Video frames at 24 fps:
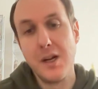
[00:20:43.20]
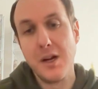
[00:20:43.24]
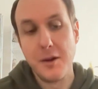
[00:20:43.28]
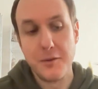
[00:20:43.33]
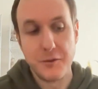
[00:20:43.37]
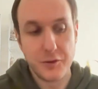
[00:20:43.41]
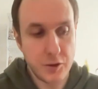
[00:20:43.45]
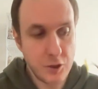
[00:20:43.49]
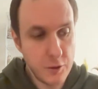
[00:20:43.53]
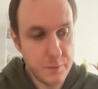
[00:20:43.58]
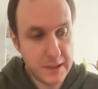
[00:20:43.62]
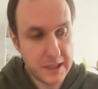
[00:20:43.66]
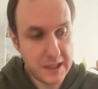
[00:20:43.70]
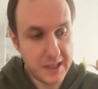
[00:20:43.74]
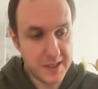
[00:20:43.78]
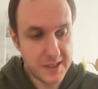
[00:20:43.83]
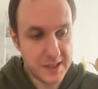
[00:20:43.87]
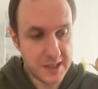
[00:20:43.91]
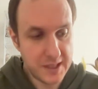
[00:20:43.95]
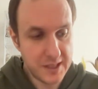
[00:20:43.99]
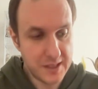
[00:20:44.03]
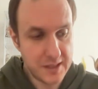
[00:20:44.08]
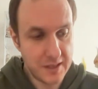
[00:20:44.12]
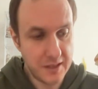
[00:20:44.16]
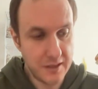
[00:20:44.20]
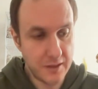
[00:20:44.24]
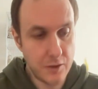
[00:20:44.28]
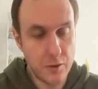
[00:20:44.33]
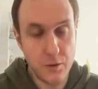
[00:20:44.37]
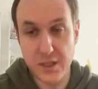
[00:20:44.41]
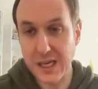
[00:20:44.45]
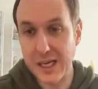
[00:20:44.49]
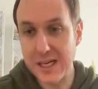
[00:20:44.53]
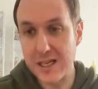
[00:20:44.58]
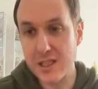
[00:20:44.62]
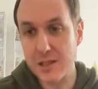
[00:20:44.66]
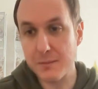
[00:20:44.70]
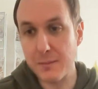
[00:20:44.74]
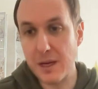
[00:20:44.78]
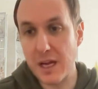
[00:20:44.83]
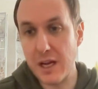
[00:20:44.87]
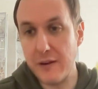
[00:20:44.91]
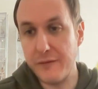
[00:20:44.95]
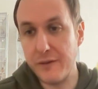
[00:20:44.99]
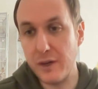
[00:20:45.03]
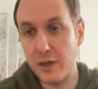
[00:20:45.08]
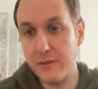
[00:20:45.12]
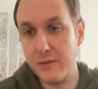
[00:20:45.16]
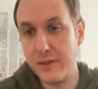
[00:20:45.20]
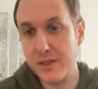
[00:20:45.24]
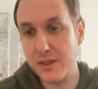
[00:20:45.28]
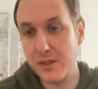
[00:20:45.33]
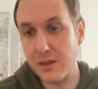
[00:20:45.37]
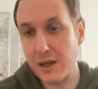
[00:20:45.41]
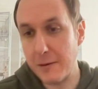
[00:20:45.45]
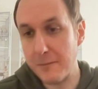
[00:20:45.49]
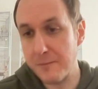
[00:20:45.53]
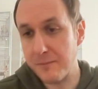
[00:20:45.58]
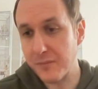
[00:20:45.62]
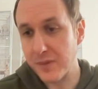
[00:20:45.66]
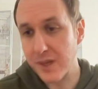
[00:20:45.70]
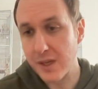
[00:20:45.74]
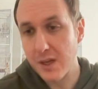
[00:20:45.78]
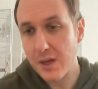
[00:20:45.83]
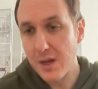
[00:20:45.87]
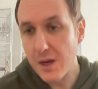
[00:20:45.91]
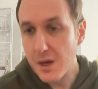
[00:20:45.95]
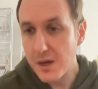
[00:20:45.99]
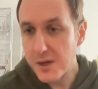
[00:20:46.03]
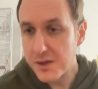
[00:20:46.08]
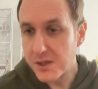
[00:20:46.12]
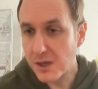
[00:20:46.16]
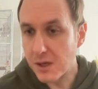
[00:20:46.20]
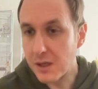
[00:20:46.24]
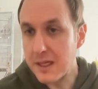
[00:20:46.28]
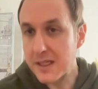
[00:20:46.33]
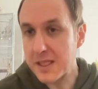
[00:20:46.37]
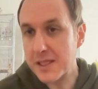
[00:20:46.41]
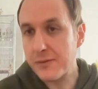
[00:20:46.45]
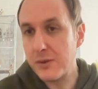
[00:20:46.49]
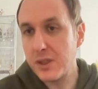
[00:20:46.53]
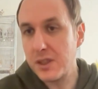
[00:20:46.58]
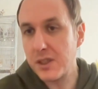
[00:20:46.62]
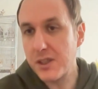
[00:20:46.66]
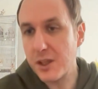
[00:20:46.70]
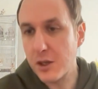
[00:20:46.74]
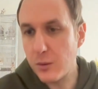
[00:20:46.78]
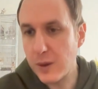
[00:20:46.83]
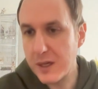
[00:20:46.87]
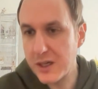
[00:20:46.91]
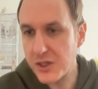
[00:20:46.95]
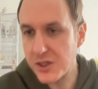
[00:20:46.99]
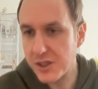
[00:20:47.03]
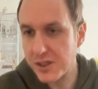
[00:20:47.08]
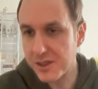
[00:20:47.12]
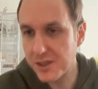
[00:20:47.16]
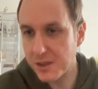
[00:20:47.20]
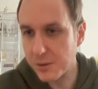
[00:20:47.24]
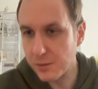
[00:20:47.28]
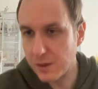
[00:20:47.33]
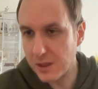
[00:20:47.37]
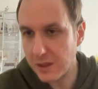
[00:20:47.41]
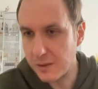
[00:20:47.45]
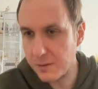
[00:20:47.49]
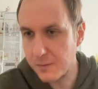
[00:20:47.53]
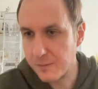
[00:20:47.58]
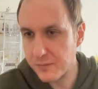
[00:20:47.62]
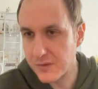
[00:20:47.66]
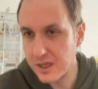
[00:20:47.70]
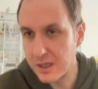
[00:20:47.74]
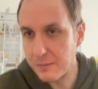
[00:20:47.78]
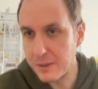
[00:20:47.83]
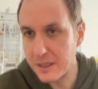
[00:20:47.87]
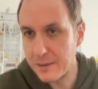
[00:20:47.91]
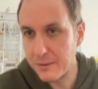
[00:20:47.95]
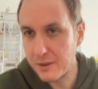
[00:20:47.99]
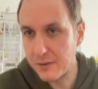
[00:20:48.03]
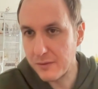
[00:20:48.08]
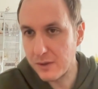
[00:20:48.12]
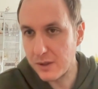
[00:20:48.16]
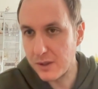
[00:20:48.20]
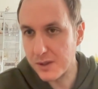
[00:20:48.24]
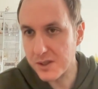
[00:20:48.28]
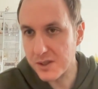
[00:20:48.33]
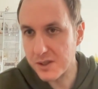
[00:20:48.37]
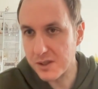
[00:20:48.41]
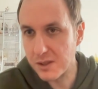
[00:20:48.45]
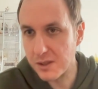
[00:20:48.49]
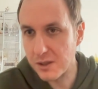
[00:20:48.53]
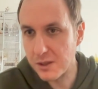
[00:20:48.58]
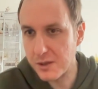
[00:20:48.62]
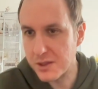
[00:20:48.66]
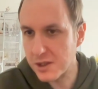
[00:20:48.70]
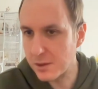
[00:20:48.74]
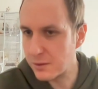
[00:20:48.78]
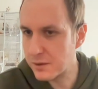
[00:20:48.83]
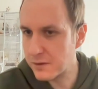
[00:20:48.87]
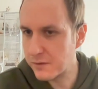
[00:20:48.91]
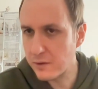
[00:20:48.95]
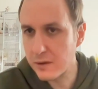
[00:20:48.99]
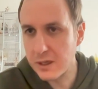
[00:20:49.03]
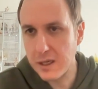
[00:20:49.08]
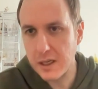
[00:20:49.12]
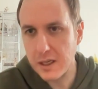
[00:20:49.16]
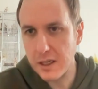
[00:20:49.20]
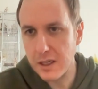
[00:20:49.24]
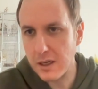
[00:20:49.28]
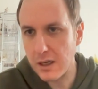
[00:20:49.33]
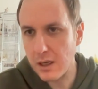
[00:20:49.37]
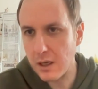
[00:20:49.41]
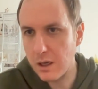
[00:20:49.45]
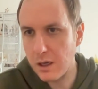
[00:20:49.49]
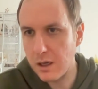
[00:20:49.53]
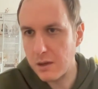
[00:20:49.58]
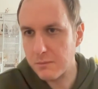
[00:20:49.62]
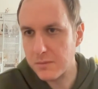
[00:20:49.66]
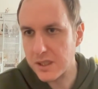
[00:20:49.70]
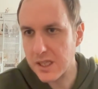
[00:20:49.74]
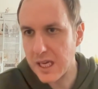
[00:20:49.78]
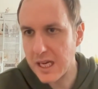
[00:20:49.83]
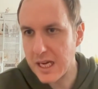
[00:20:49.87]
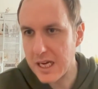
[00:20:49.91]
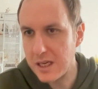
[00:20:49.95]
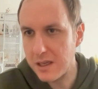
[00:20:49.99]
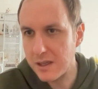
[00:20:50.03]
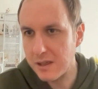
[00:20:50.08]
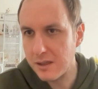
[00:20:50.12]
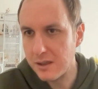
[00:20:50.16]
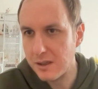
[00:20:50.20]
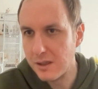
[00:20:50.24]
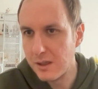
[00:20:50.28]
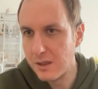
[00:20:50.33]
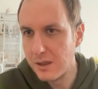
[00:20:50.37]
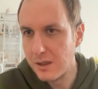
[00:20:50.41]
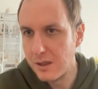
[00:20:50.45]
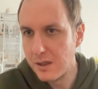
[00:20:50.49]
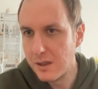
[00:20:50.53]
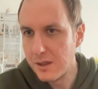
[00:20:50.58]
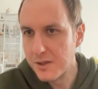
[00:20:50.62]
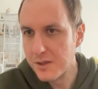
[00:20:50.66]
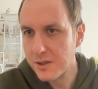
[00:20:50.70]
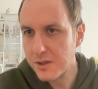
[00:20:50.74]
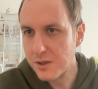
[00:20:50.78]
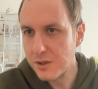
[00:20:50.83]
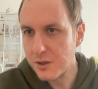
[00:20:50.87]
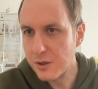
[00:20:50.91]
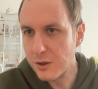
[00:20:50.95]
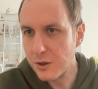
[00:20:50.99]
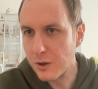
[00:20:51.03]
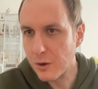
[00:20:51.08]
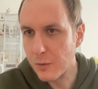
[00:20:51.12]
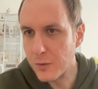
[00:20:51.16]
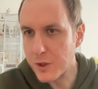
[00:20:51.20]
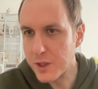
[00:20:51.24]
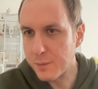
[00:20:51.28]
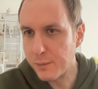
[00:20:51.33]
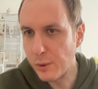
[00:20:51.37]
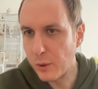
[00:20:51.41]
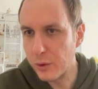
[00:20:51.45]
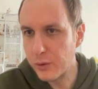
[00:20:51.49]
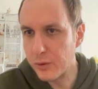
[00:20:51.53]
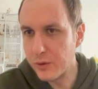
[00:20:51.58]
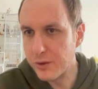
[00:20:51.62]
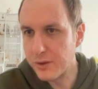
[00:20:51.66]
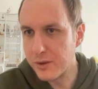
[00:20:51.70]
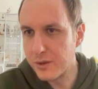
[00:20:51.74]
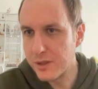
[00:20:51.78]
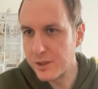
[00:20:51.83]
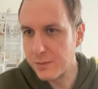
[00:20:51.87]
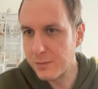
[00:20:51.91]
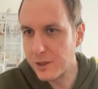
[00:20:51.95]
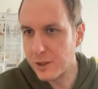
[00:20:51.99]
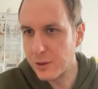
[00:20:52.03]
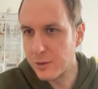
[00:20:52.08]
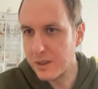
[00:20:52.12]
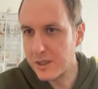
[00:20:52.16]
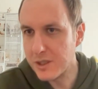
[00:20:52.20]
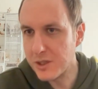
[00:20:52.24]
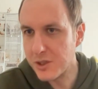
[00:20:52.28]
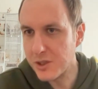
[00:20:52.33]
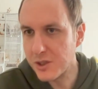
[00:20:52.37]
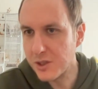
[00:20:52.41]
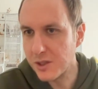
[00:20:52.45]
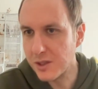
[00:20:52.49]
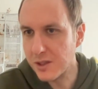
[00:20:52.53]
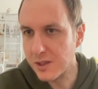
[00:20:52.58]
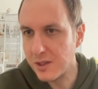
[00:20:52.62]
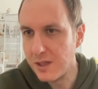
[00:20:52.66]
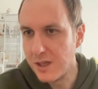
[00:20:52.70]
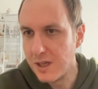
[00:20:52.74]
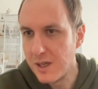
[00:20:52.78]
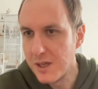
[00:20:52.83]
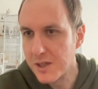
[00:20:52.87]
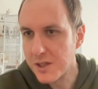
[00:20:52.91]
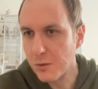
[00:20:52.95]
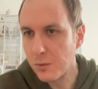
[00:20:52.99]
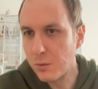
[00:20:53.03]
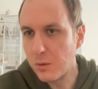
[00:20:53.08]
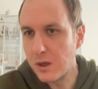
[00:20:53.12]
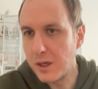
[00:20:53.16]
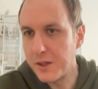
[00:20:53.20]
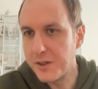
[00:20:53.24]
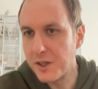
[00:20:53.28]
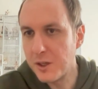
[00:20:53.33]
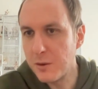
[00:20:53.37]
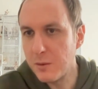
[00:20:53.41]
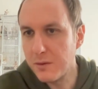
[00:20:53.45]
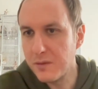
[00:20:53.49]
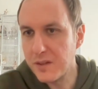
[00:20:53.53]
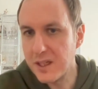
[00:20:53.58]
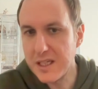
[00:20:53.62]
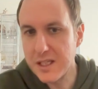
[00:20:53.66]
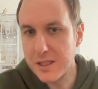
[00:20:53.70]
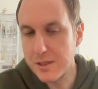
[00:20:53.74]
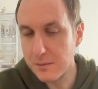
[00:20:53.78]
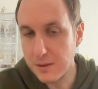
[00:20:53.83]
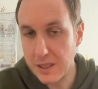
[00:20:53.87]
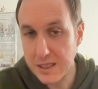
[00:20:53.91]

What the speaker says: do be consistent and do take some effort over time. So let's have a look at the questions as well that people have asked. So I know someone's very keen to respond to my question. So what I do with these